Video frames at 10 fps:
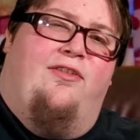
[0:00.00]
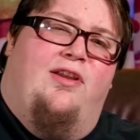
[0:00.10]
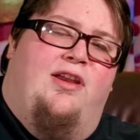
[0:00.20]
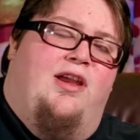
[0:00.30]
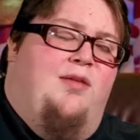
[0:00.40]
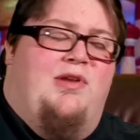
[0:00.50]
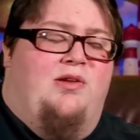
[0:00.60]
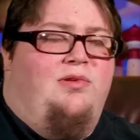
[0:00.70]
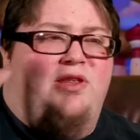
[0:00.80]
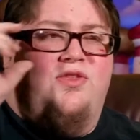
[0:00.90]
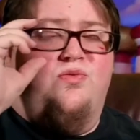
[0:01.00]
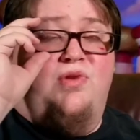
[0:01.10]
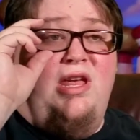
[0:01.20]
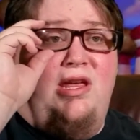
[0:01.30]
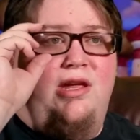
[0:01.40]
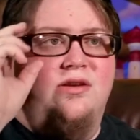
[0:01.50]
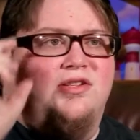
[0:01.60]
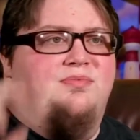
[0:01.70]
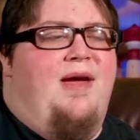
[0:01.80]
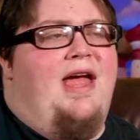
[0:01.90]
I mean, only 3
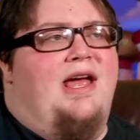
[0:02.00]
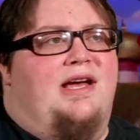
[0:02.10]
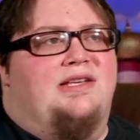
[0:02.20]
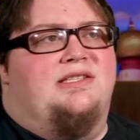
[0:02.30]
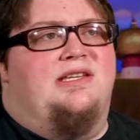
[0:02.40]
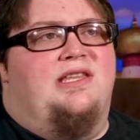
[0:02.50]
years passed,